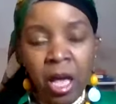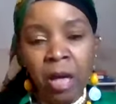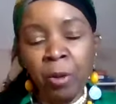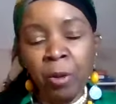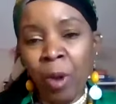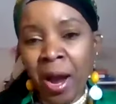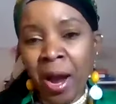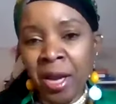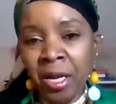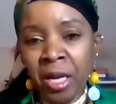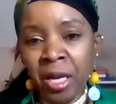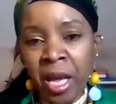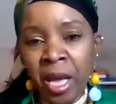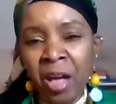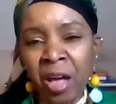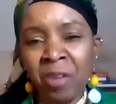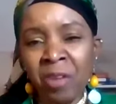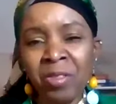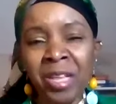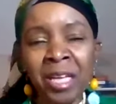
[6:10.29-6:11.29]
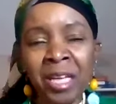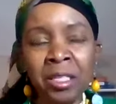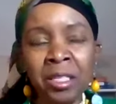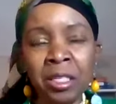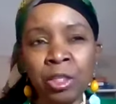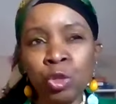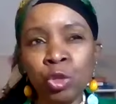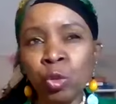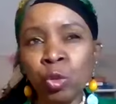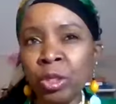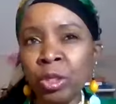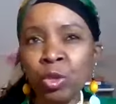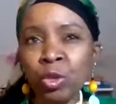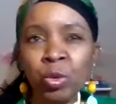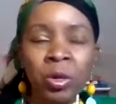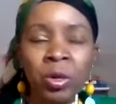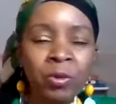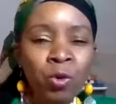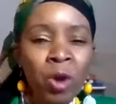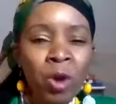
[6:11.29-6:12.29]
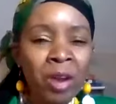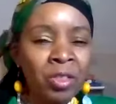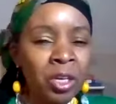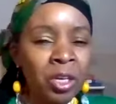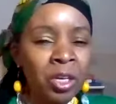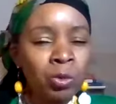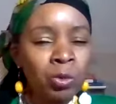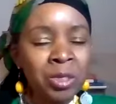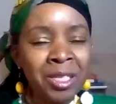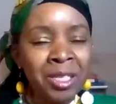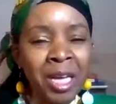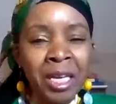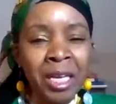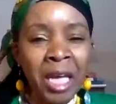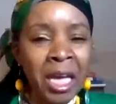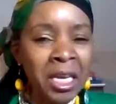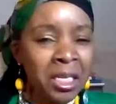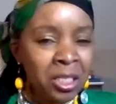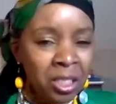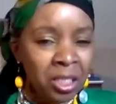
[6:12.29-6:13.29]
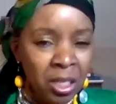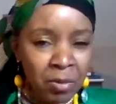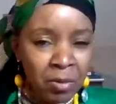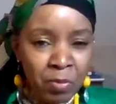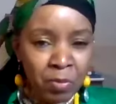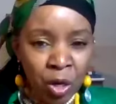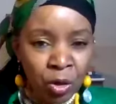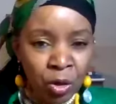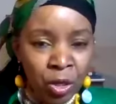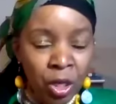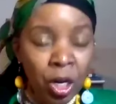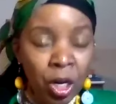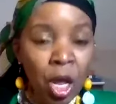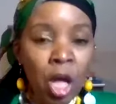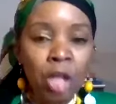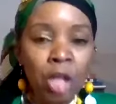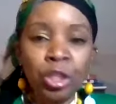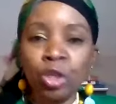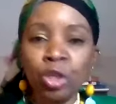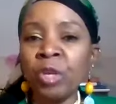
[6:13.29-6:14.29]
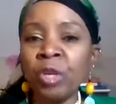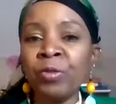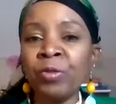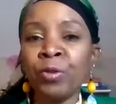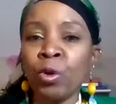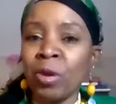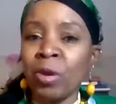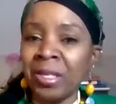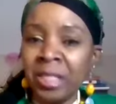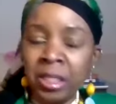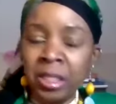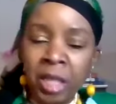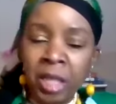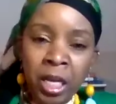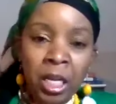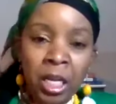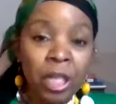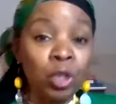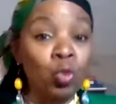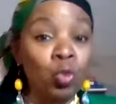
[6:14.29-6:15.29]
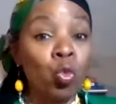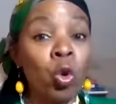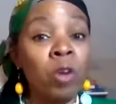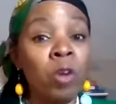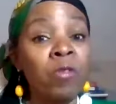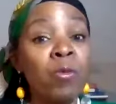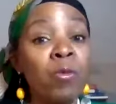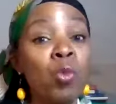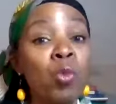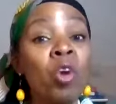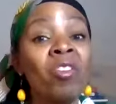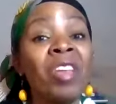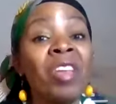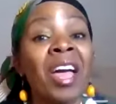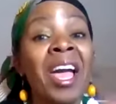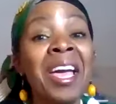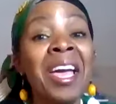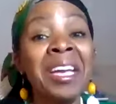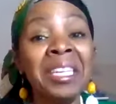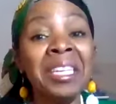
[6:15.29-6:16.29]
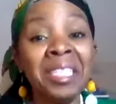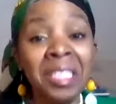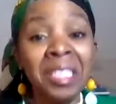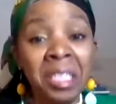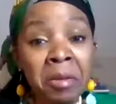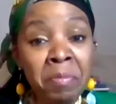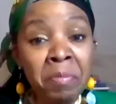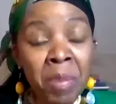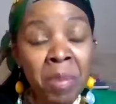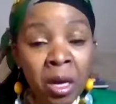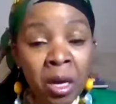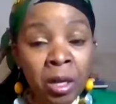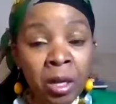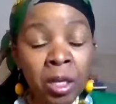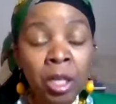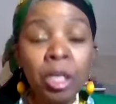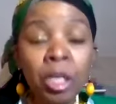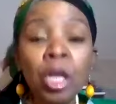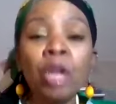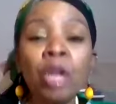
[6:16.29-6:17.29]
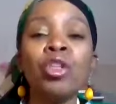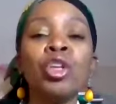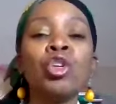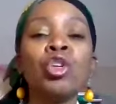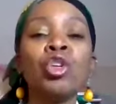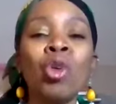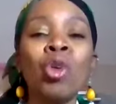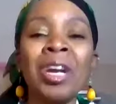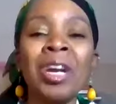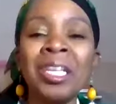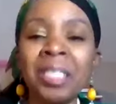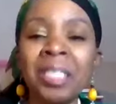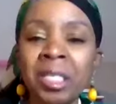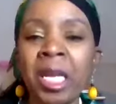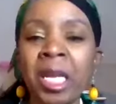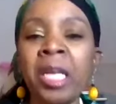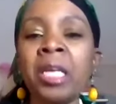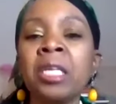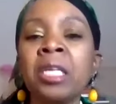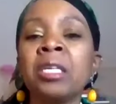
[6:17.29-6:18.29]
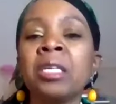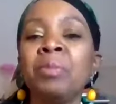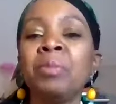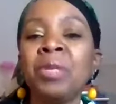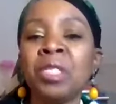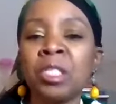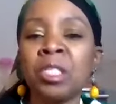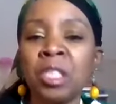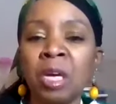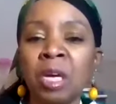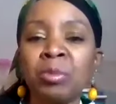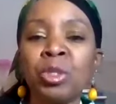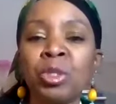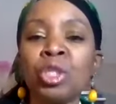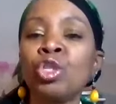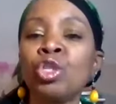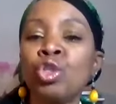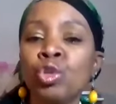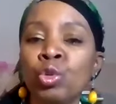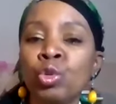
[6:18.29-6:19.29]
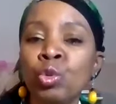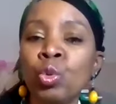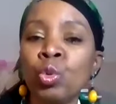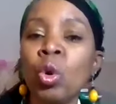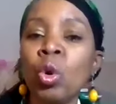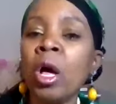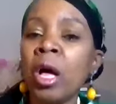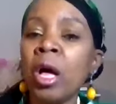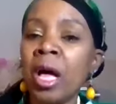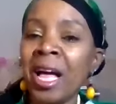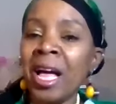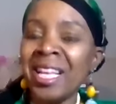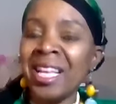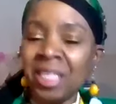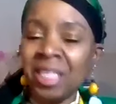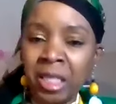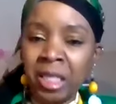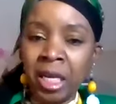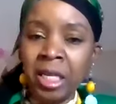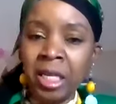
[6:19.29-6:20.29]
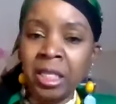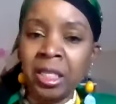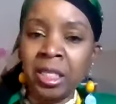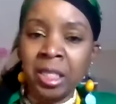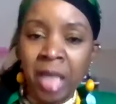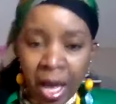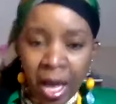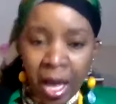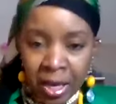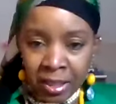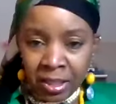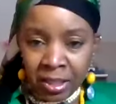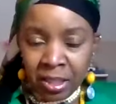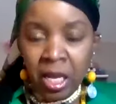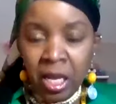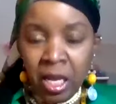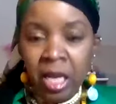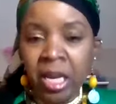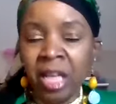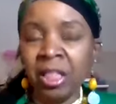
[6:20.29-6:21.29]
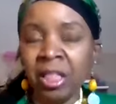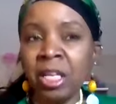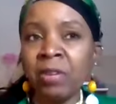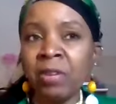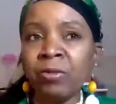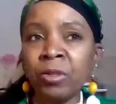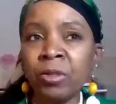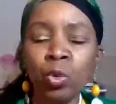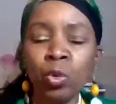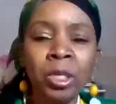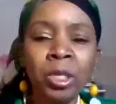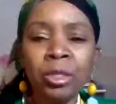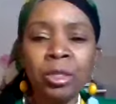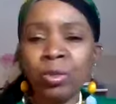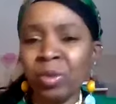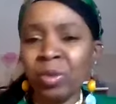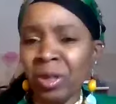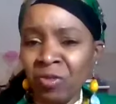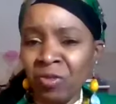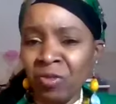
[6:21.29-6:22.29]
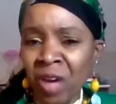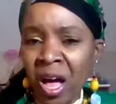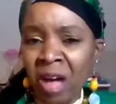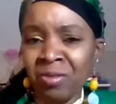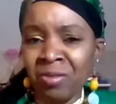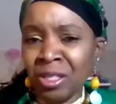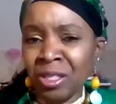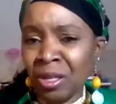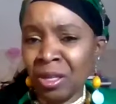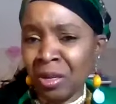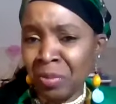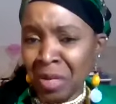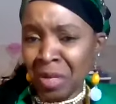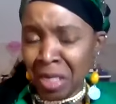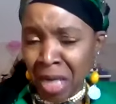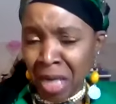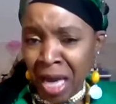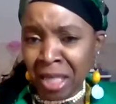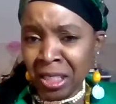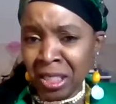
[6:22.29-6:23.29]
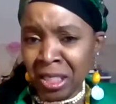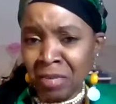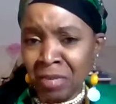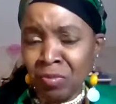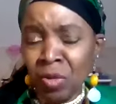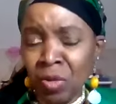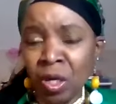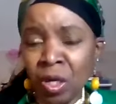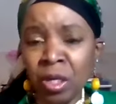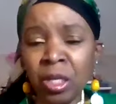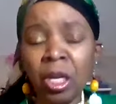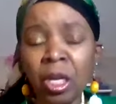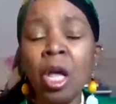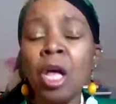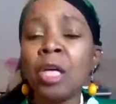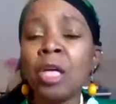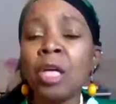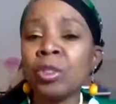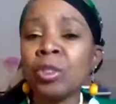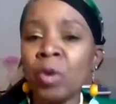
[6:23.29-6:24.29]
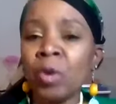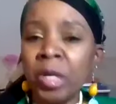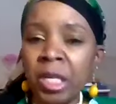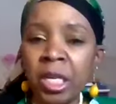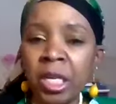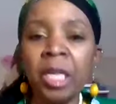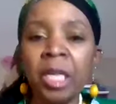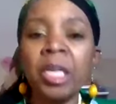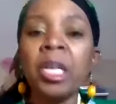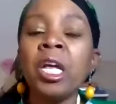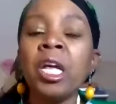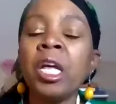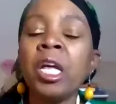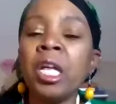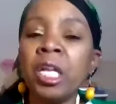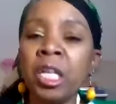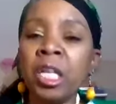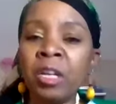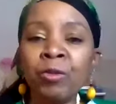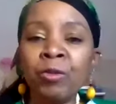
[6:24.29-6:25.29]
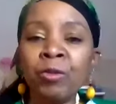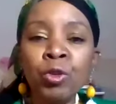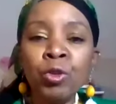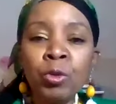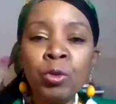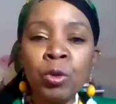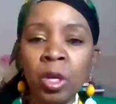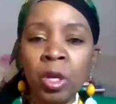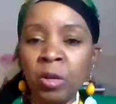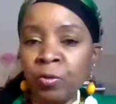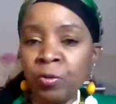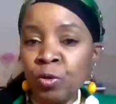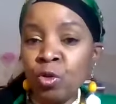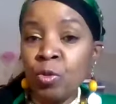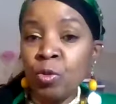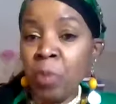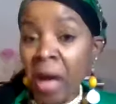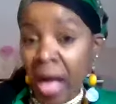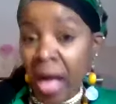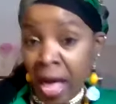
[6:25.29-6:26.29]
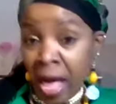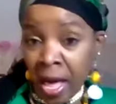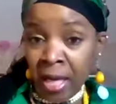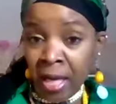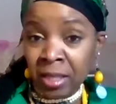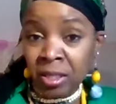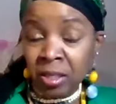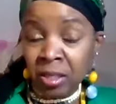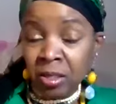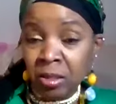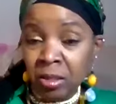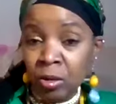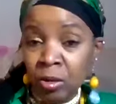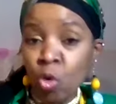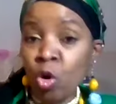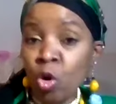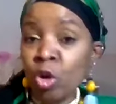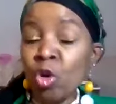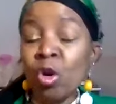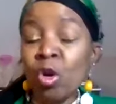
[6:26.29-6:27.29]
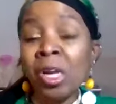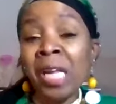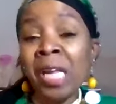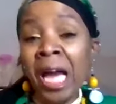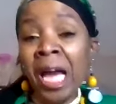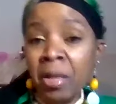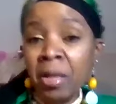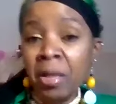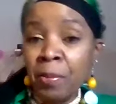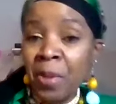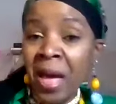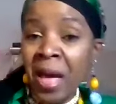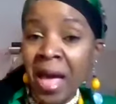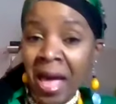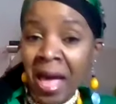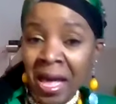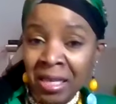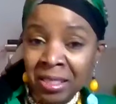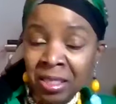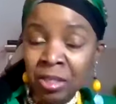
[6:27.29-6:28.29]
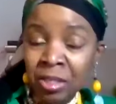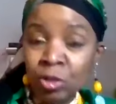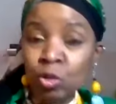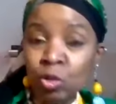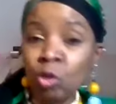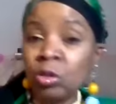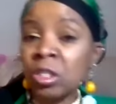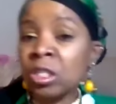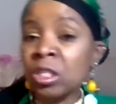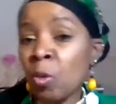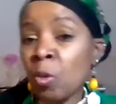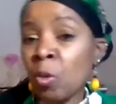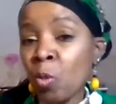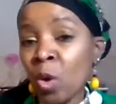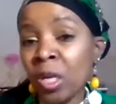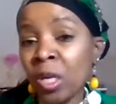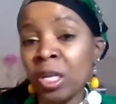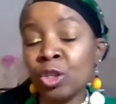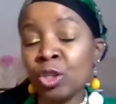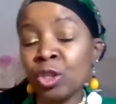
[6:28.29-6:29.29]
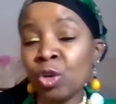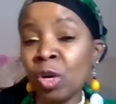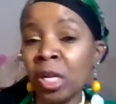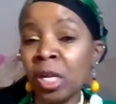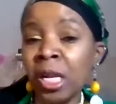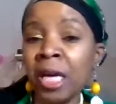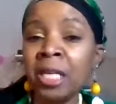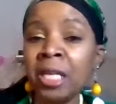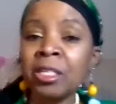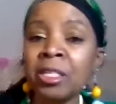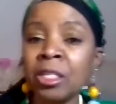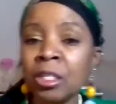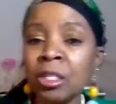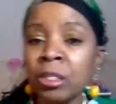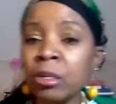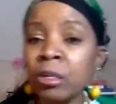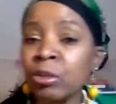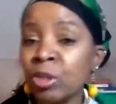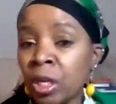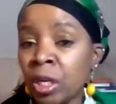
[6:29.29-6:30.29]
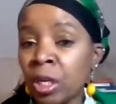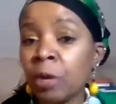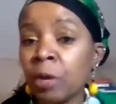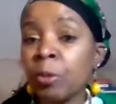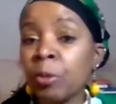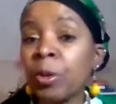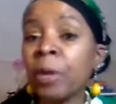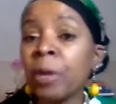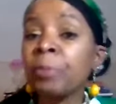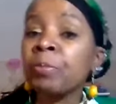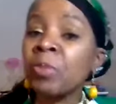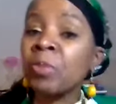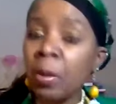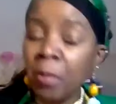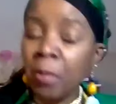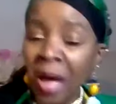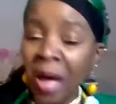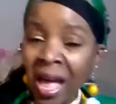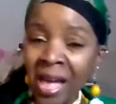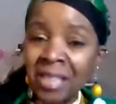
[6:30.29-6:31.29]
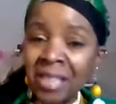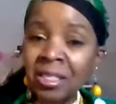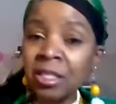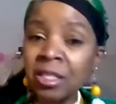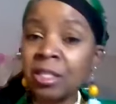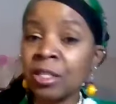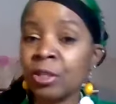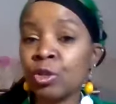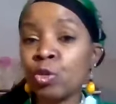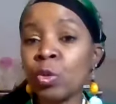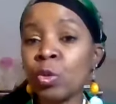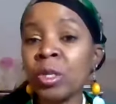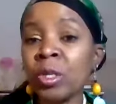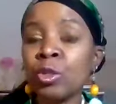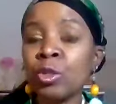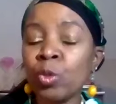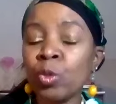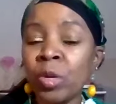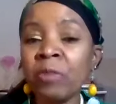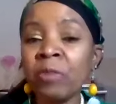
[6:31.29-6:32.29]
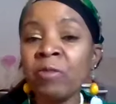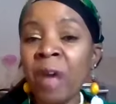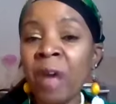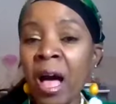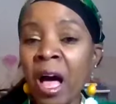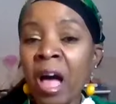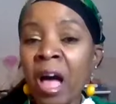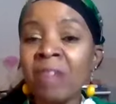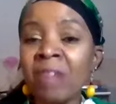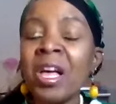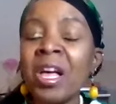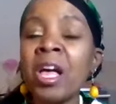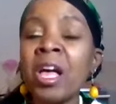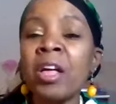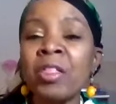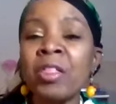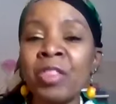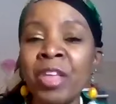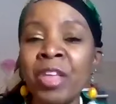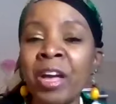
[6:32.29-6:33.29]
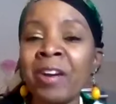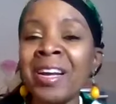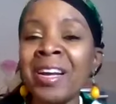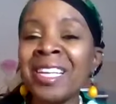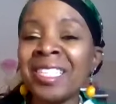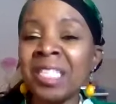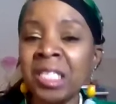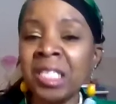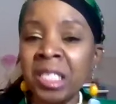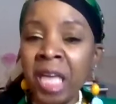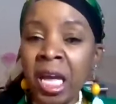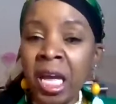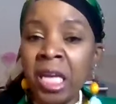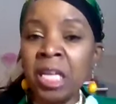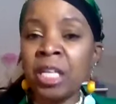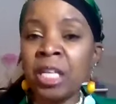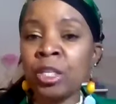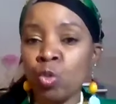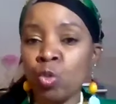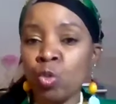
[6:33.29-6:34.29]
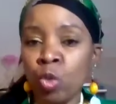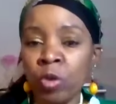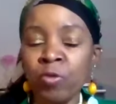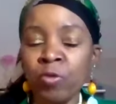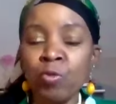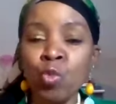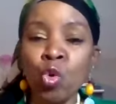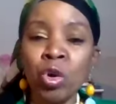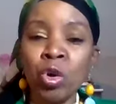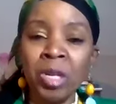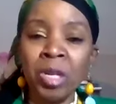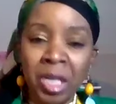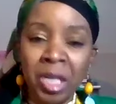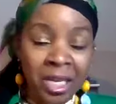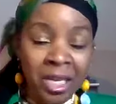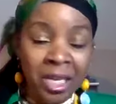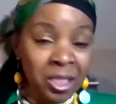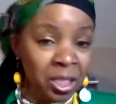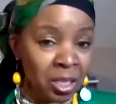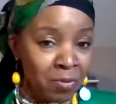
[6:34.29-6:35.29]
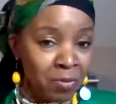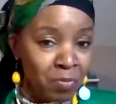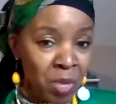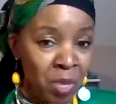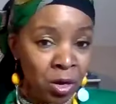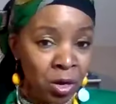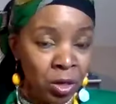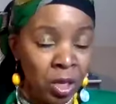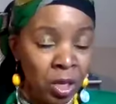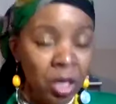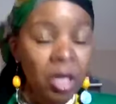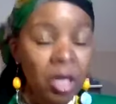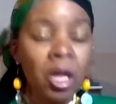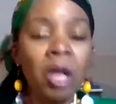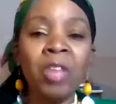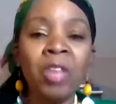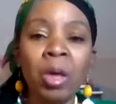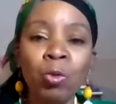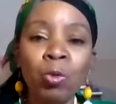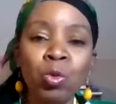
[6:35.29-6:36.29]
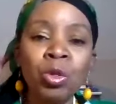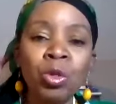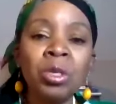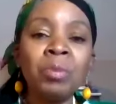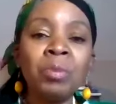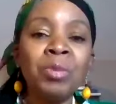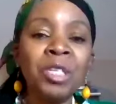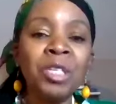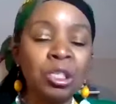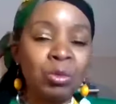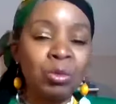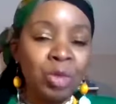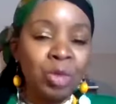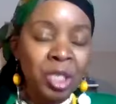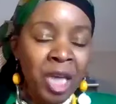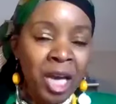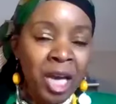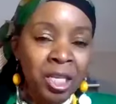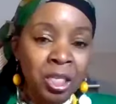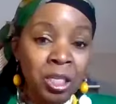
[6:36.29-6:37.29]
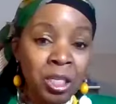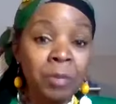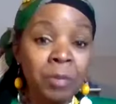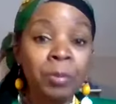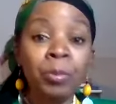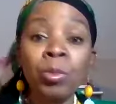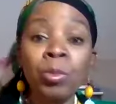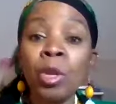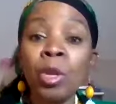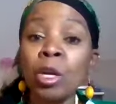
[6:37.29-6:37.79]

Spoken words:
And right now, that's in 2024, I think it was like 18 million. So if your estate is worth more than 18 million, then your estate could be subject to estate tax. And I think for 2025, it's going to be 19 million. So again, if you pass or your client passes or someone that your client is associated with passes in 2025 and their estate is worth more than 19 million, they would be subjected